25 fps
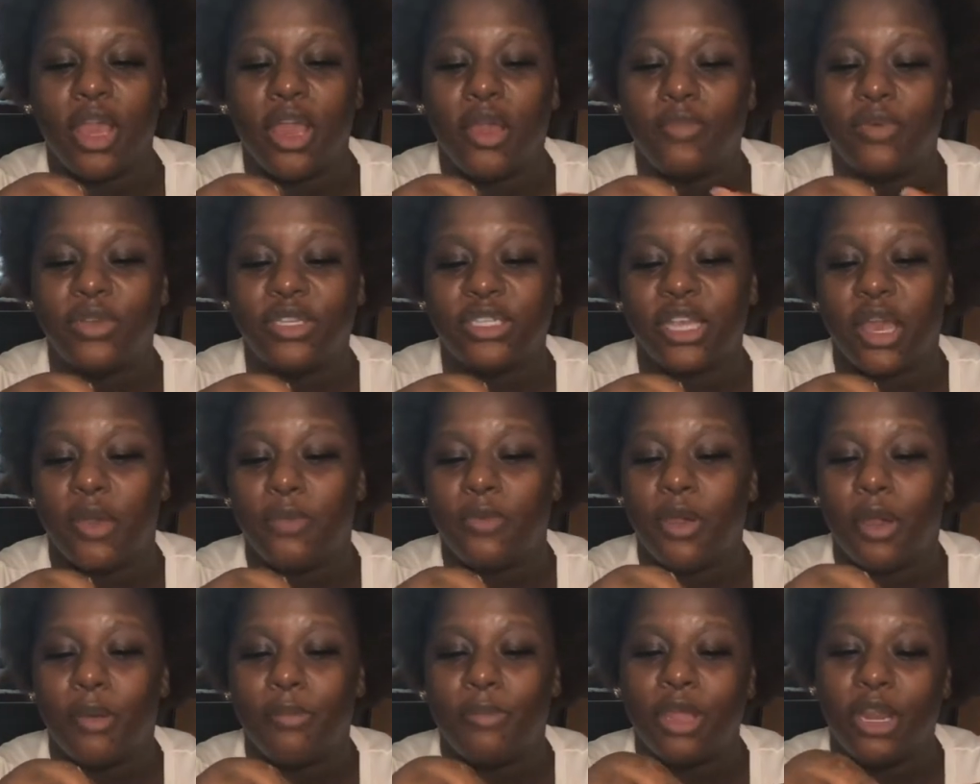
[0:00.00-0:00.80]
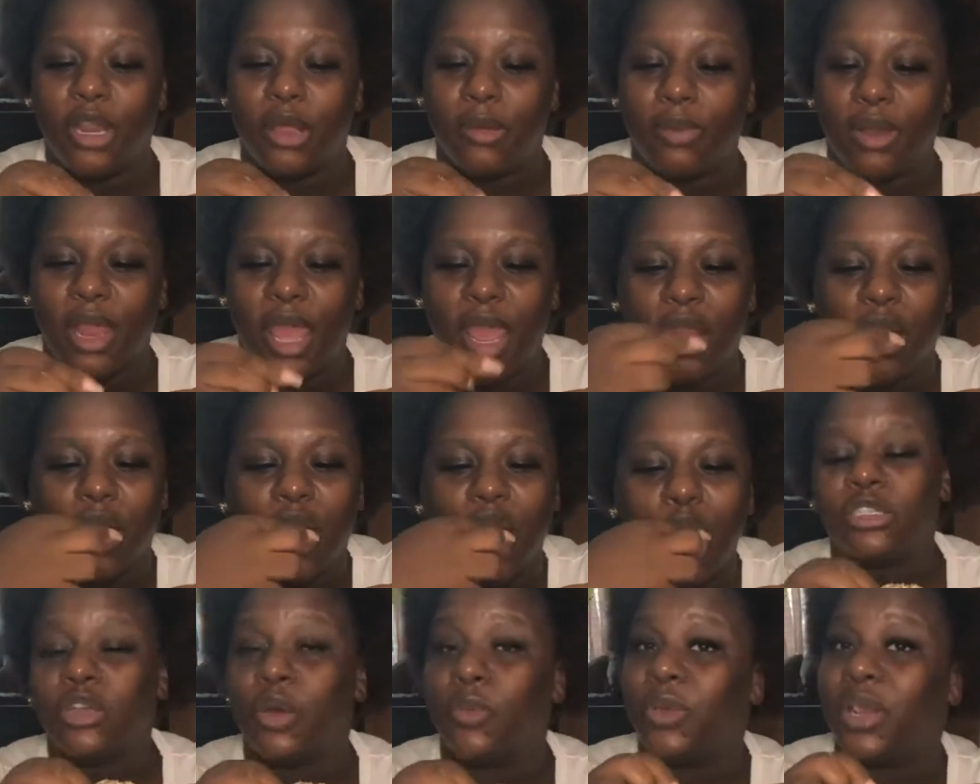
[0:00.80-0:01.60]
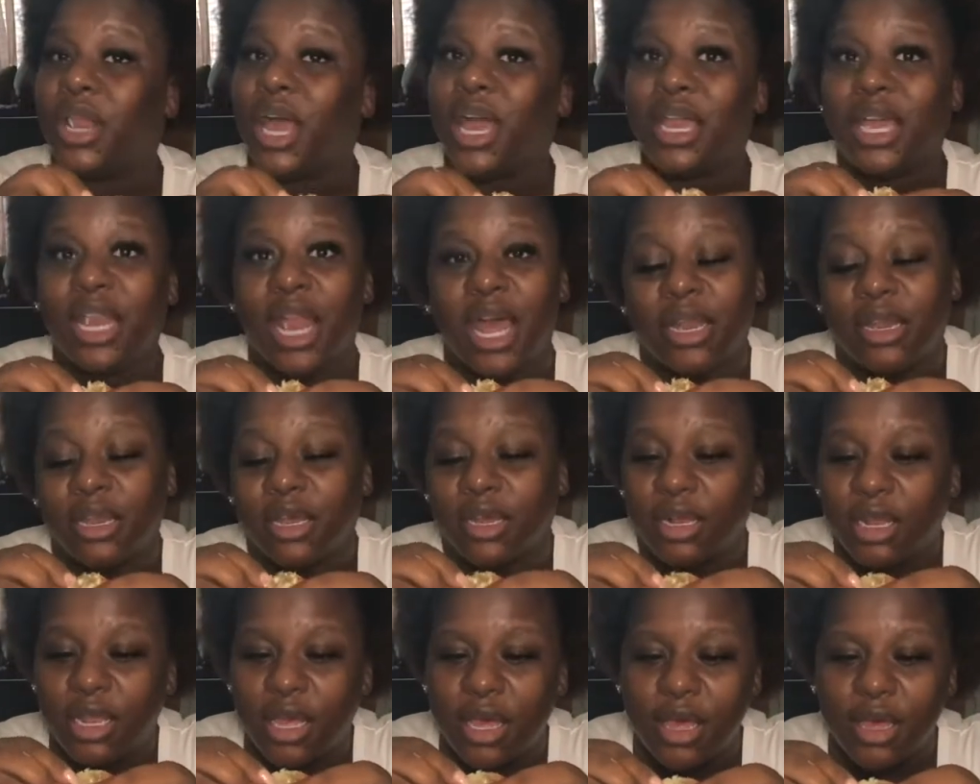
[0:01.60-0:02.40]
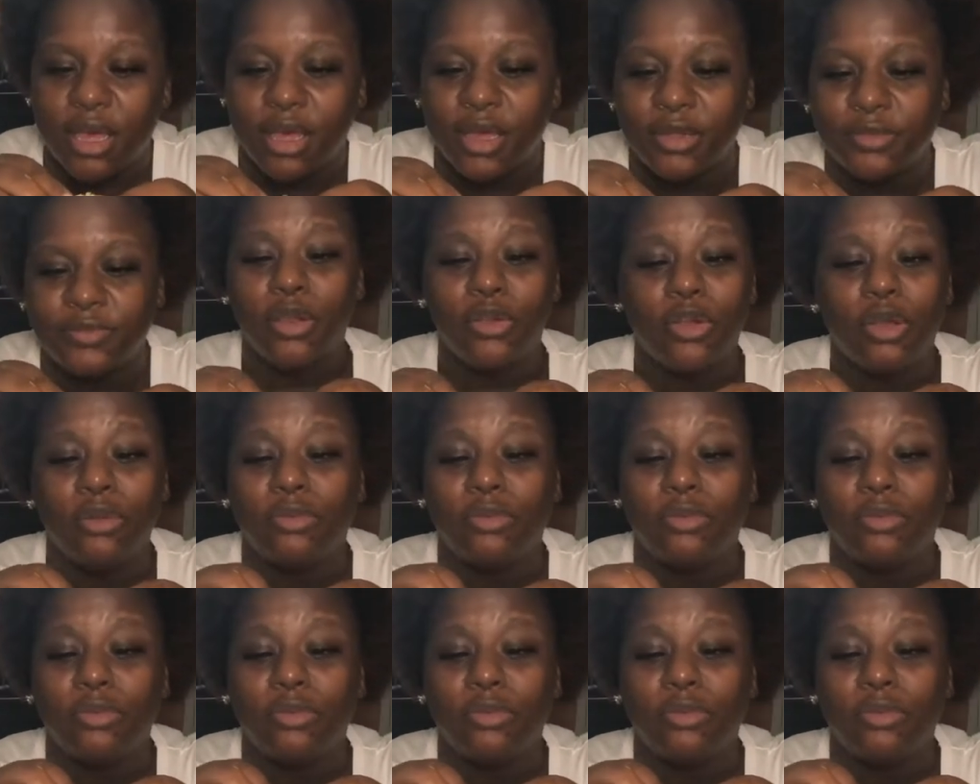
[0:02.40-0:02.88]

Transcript: and we said we're going to meet up later. So when I get out the club,